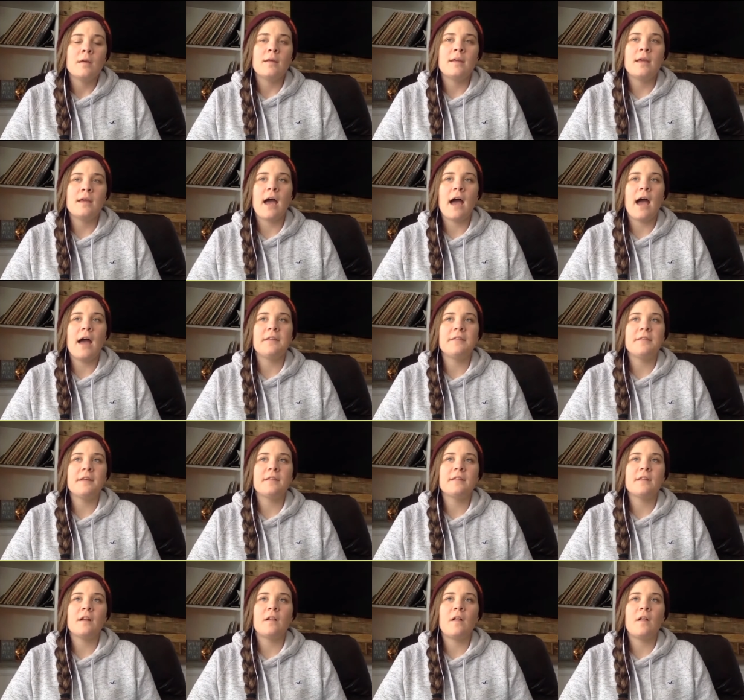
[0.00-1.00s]
Yeah, I
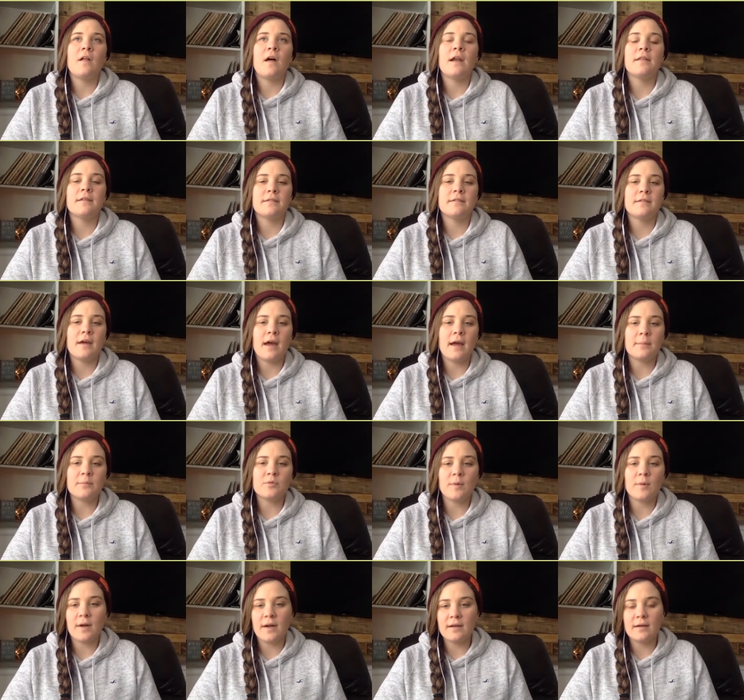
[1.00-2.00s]
think that a lot of the times
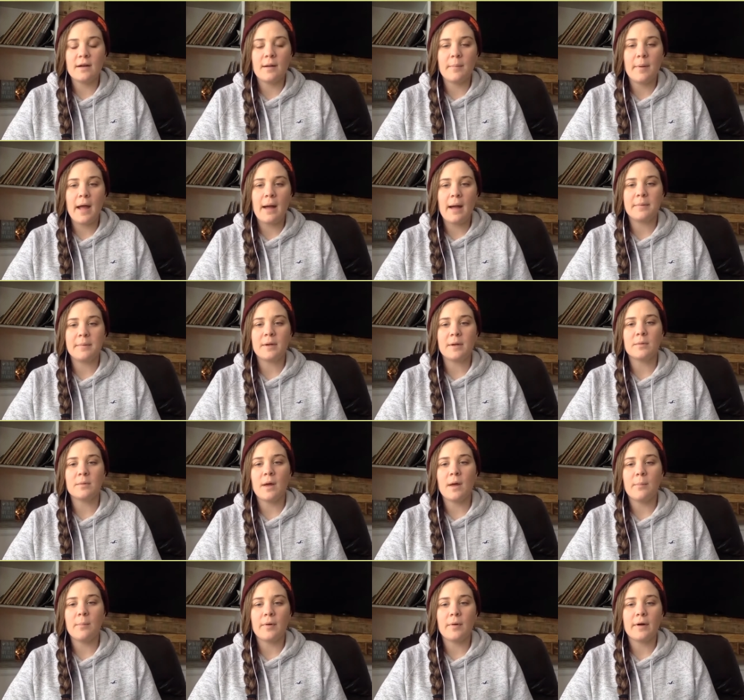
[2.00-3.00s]
what ended up happening with
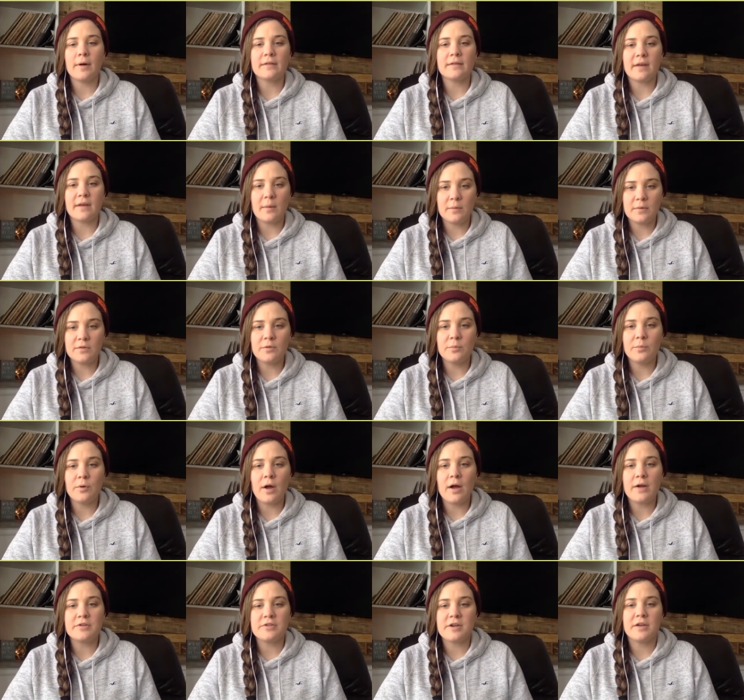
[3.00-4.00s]
Upwork is I would do
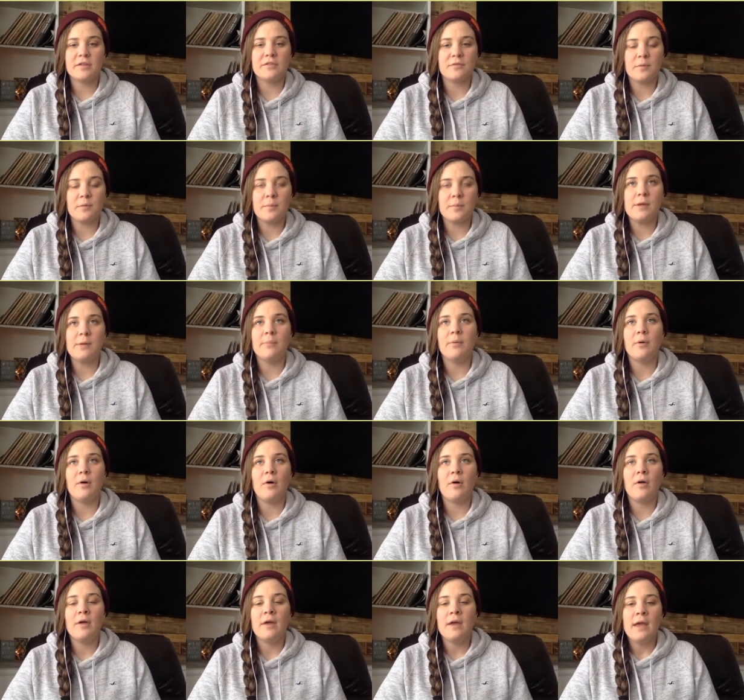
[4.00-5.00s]
projects for
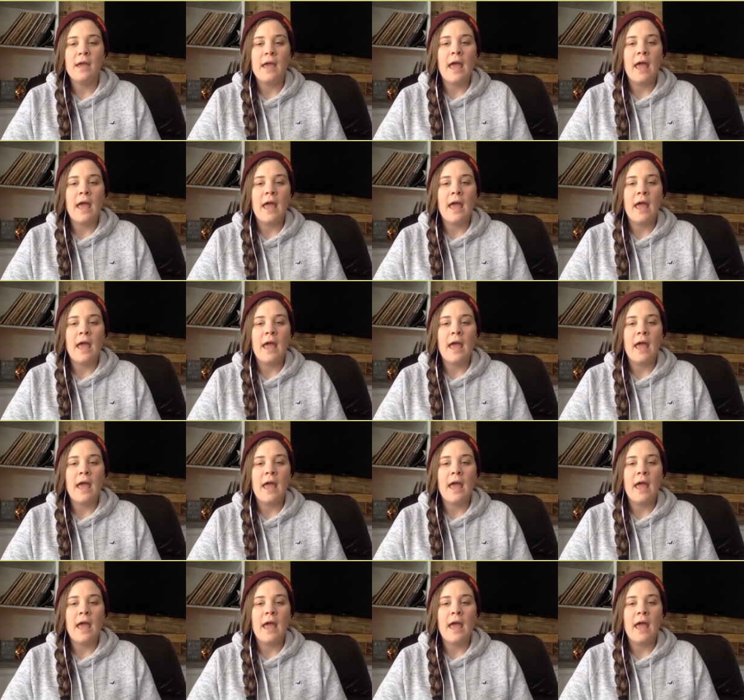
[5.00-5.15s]
people